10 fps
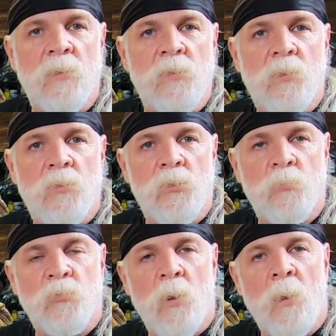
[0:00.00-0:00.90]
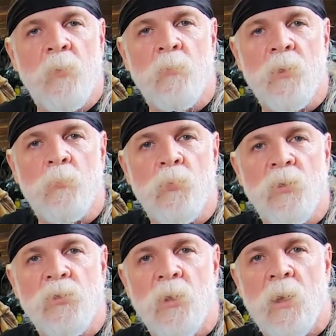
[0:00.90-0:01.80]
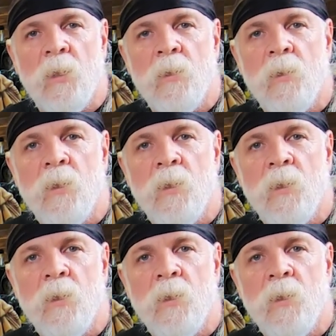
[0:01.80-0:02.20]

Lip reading: consider subscribing. We'd appreciate it.